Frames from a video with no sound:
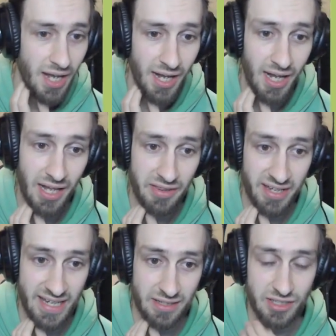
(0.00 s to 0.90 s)

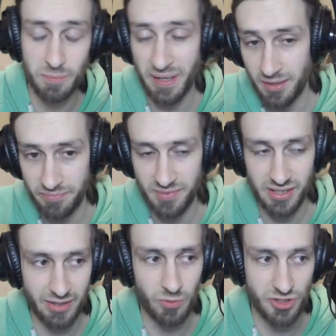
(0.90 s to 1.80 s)
Again, you pick up,
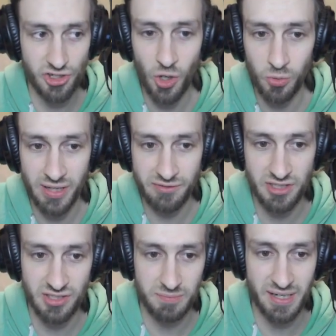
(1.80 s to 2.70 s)
like, we just hold left
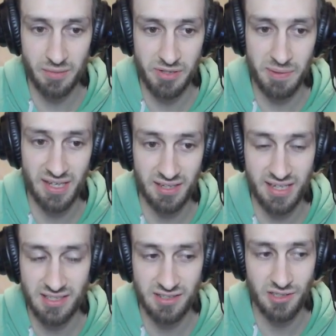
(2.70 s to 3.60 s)
to pick up the
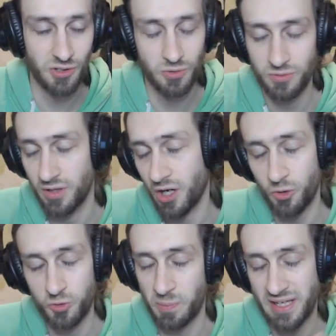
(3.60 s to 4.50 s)
kinstone,
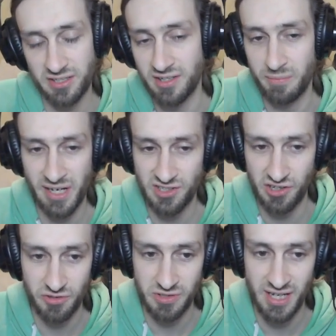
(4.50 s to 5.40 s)
hold B and start mashing
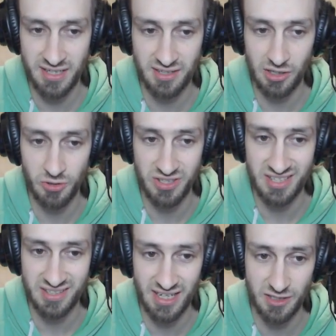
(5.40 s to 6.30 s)
through text to close this
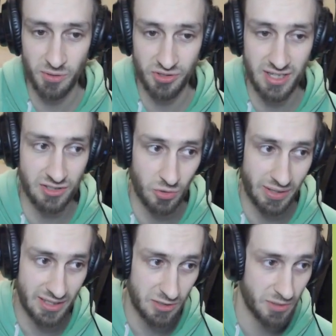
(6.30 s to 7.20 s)
text box as
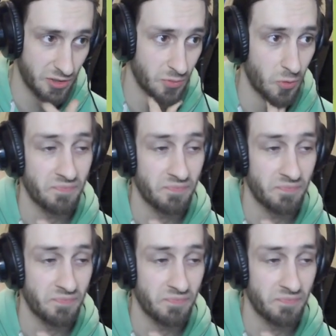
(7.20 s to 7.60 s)
quickly as possible.